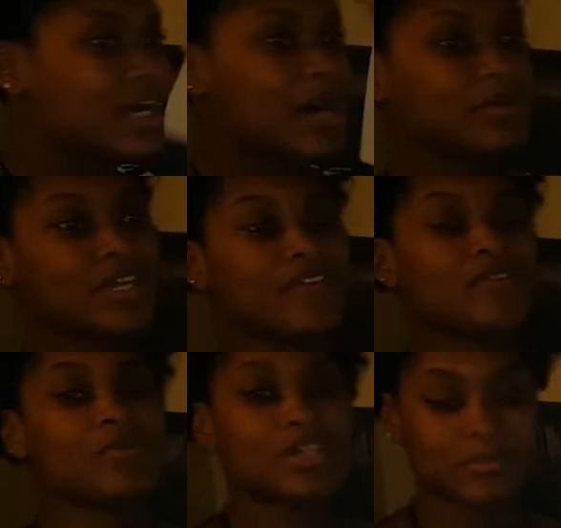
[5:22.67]
I will give
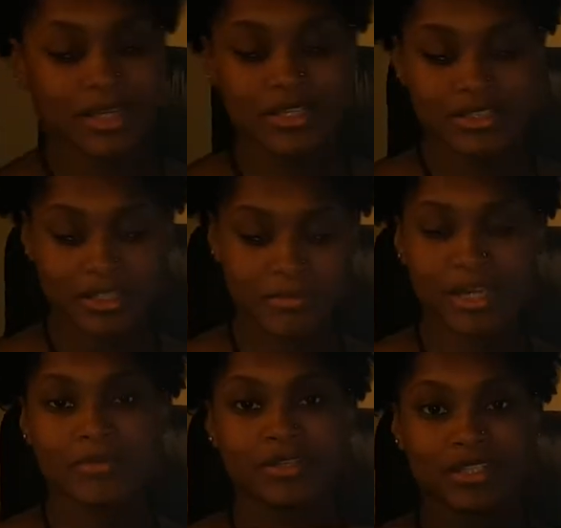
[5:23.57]
everyone a blank sheet of
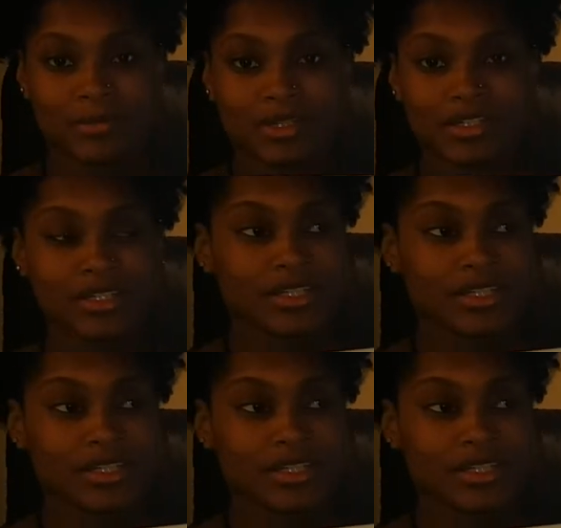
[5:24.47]
paper similar to